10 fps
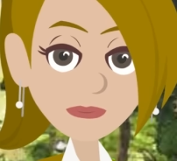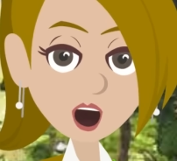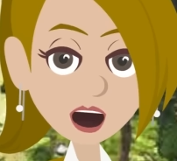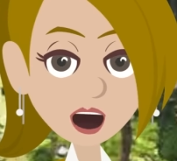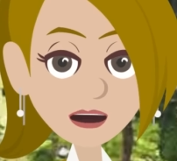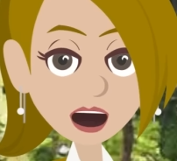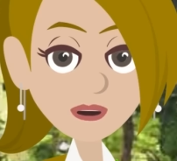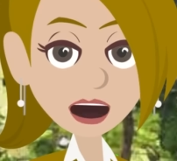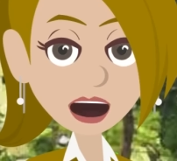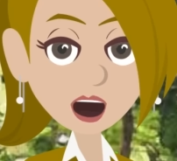I like the
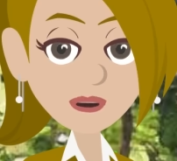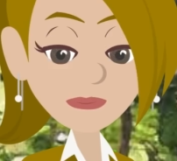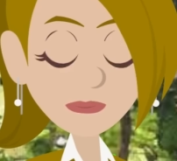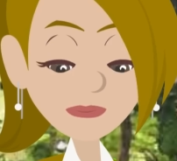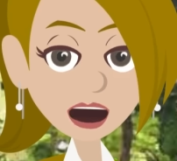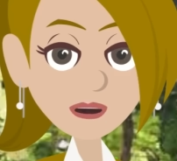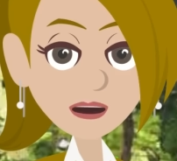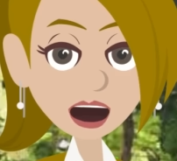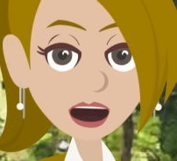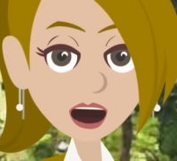feeling of free
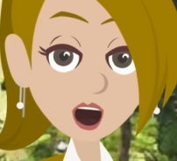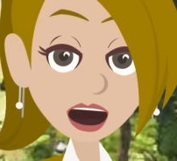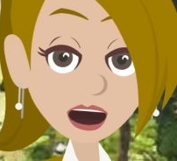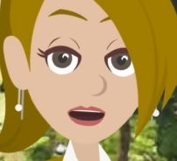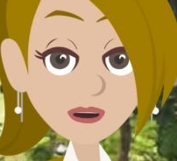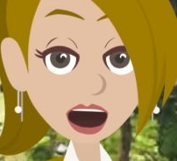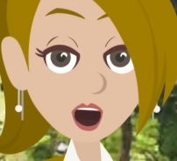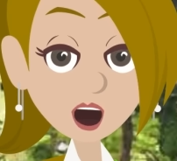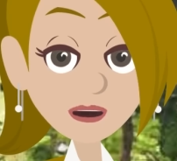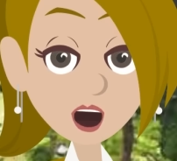flowing. I like the
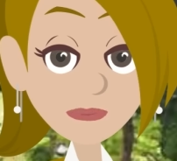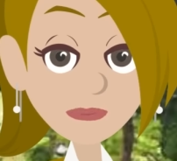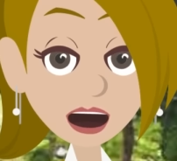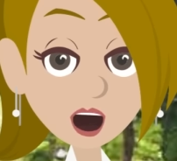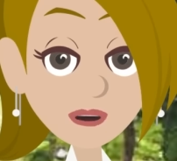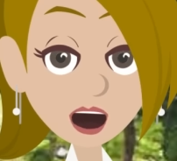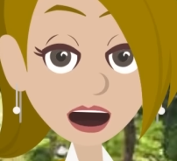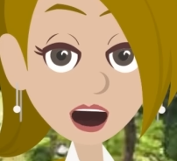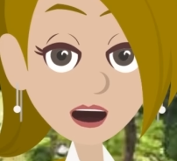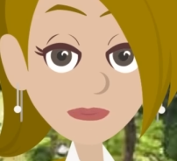feeling of being in the
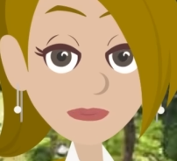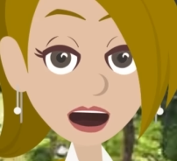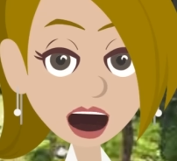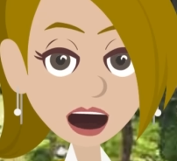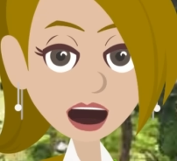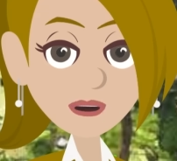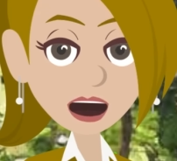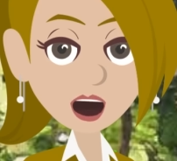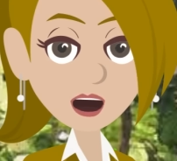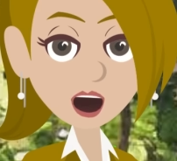flow. I like the
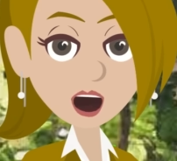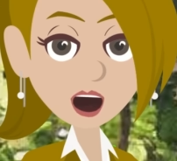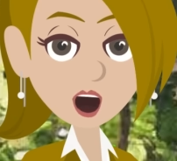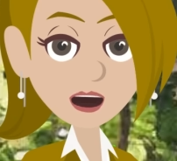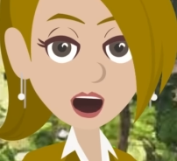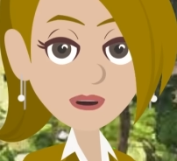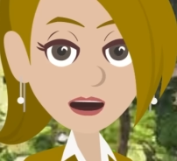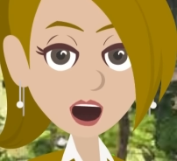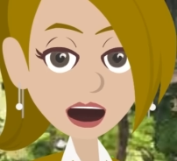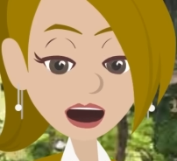feeling of moving with
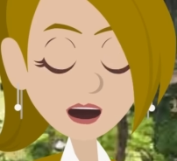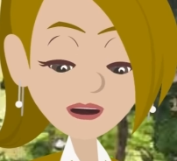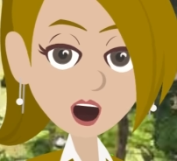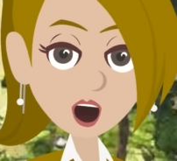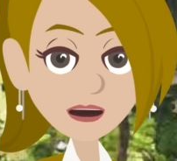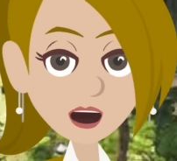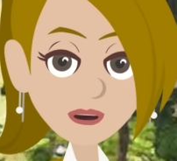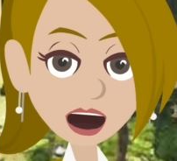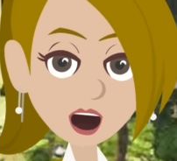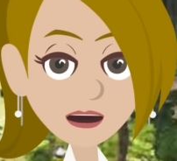the laws of the universe.
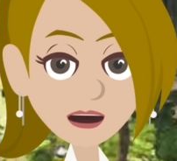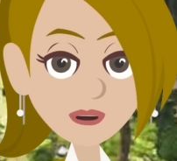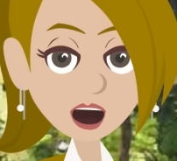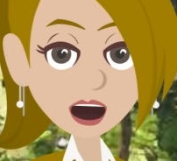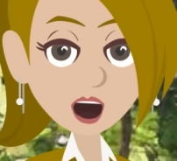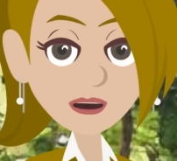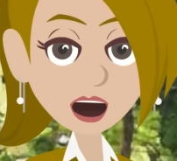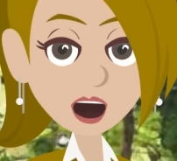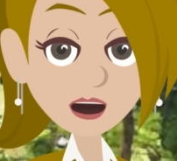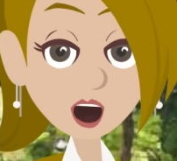I like the feeling of
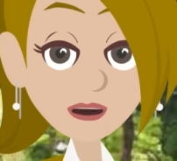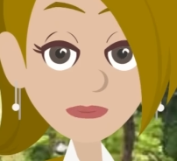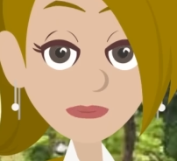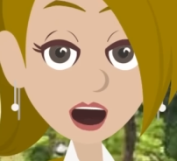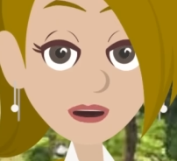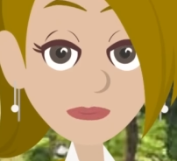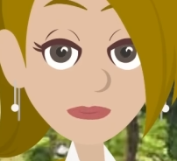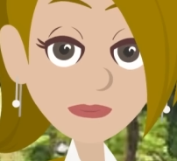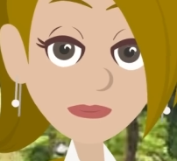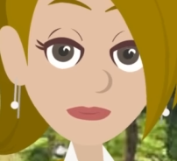me getting to choose.